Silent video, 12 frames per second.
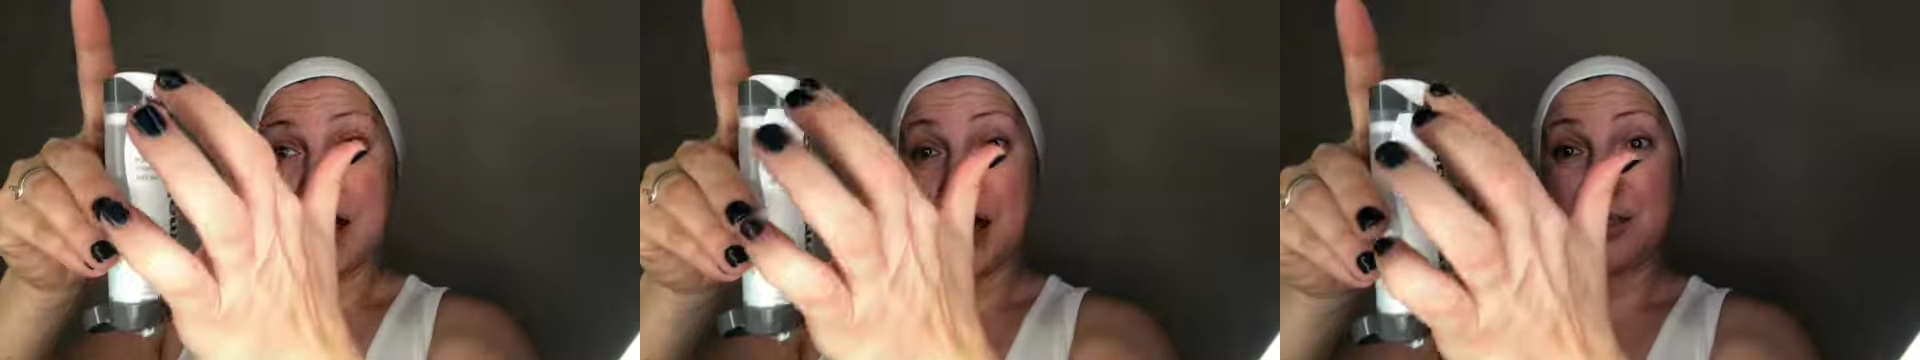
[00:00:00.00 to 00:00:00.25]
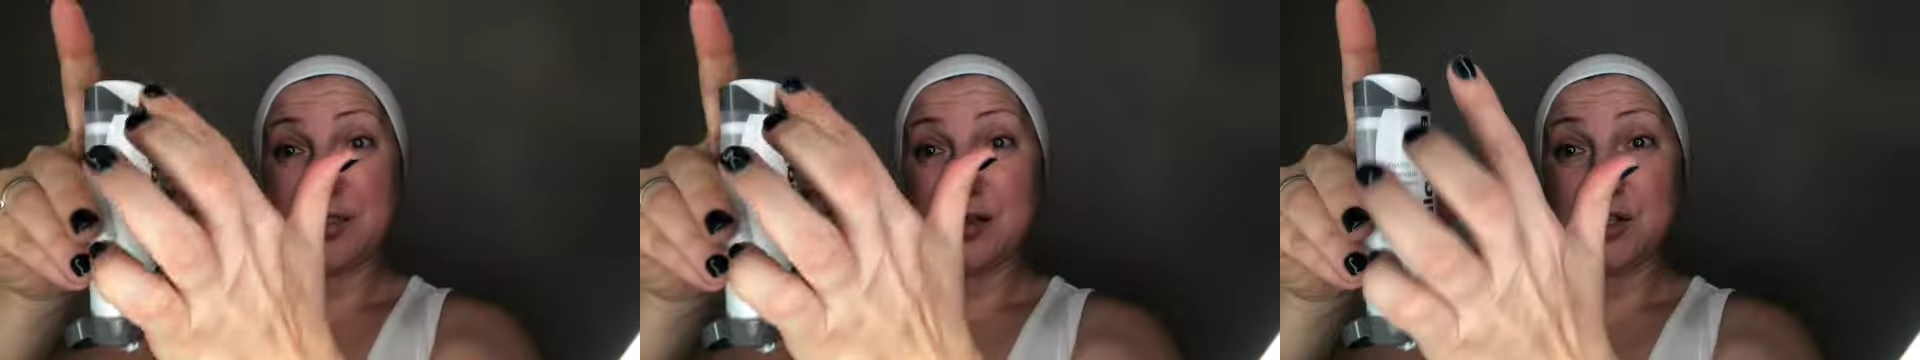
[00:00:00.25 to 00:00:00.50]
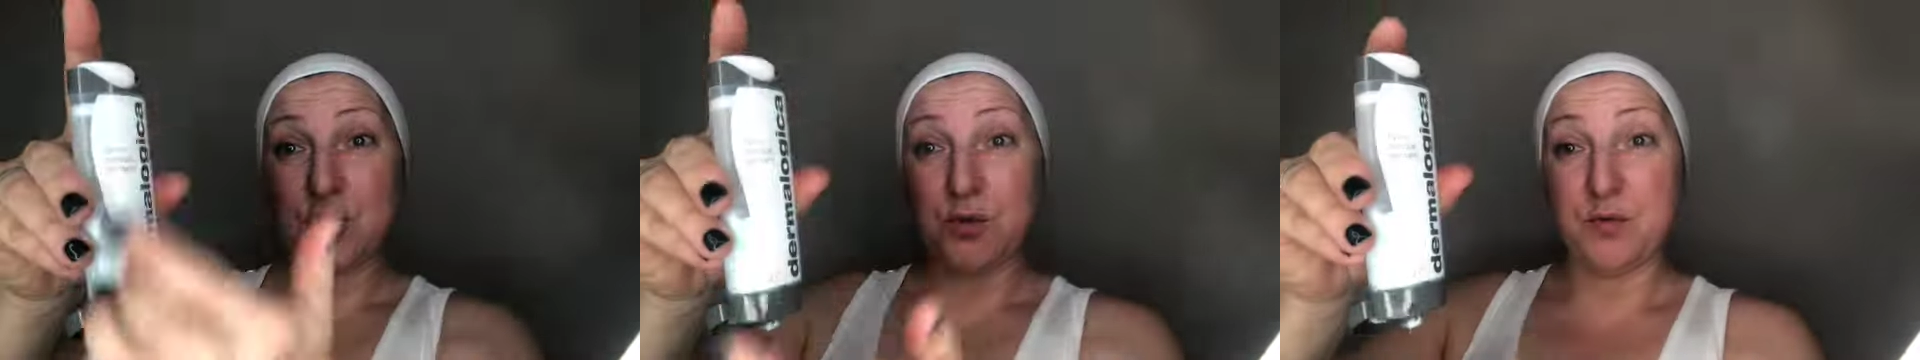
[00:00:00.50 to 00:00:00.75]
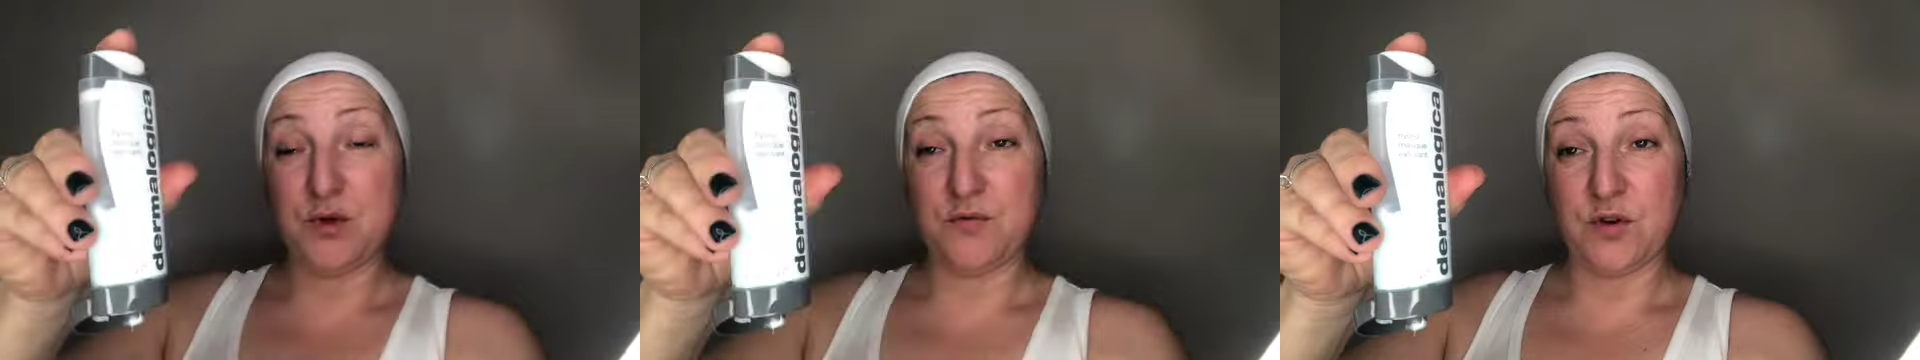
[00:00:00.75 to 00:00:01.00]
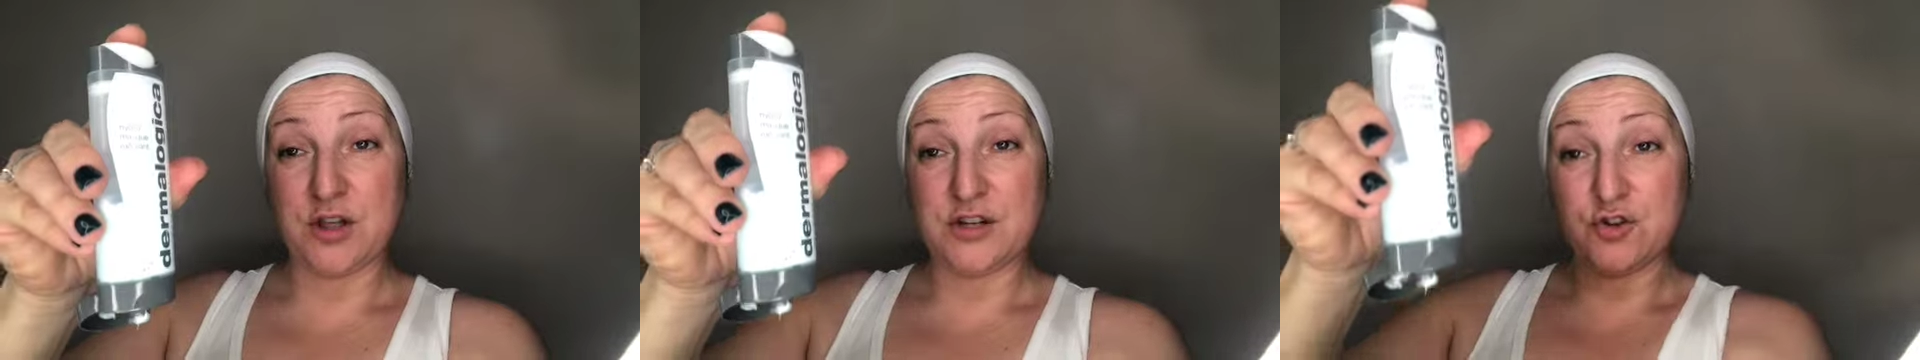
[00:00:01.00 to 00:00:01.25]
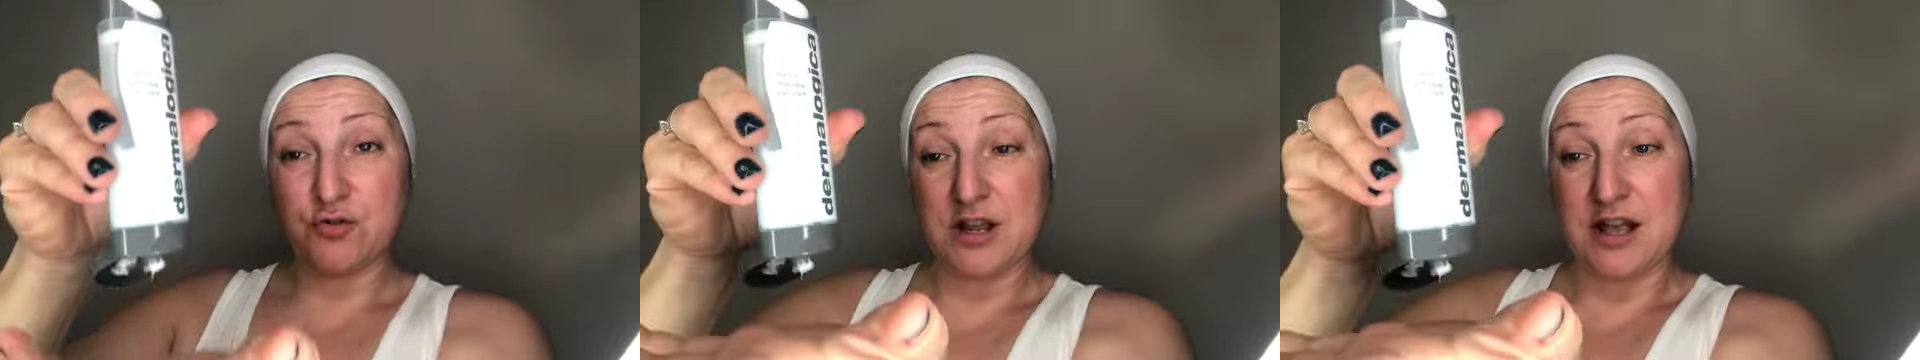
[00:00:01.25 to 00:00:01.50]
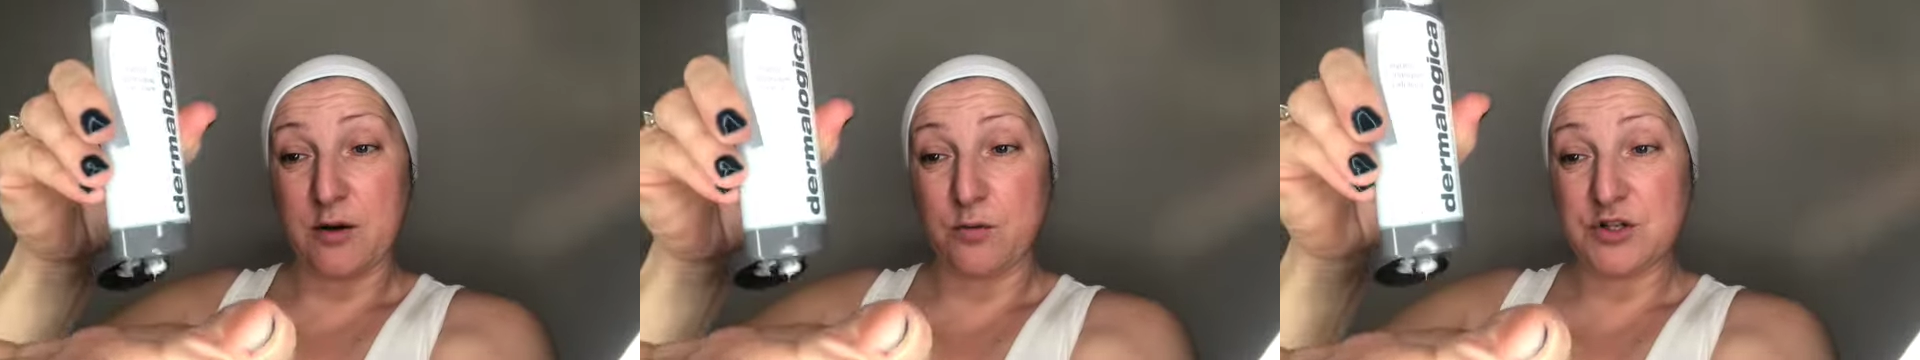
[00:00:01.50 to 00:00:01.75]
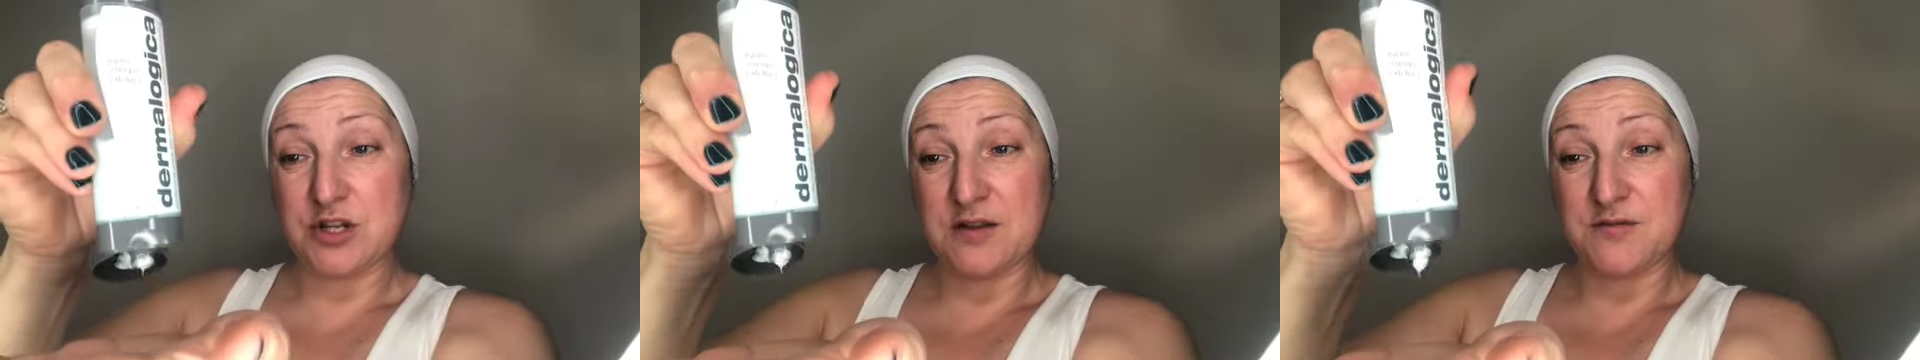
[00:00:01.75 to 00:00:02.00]
At the top you've got a trigger
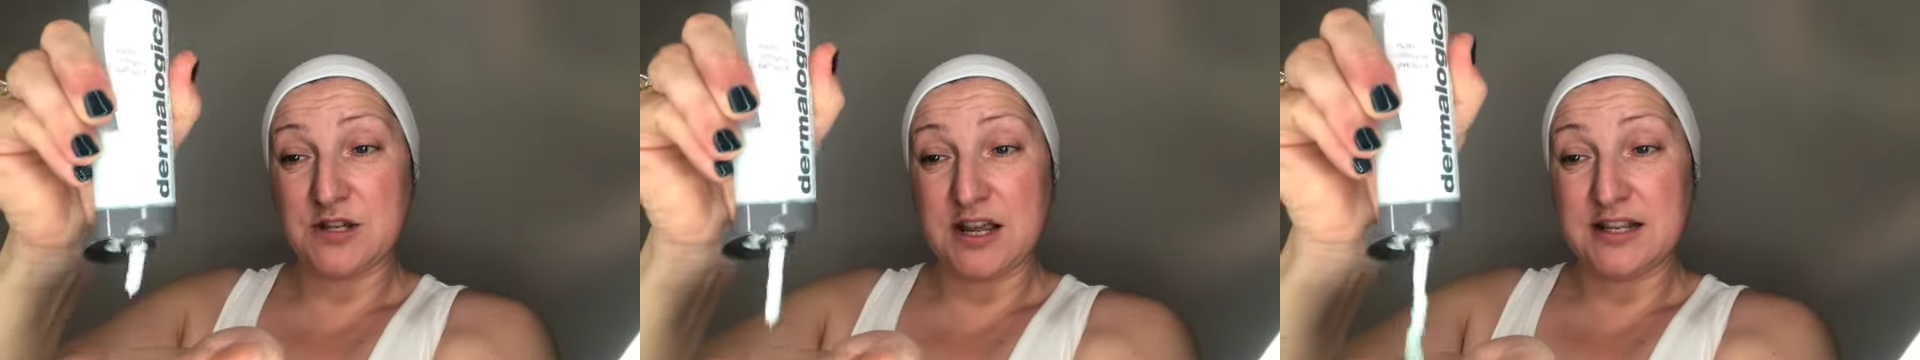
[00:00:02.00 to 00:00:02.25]
which gives you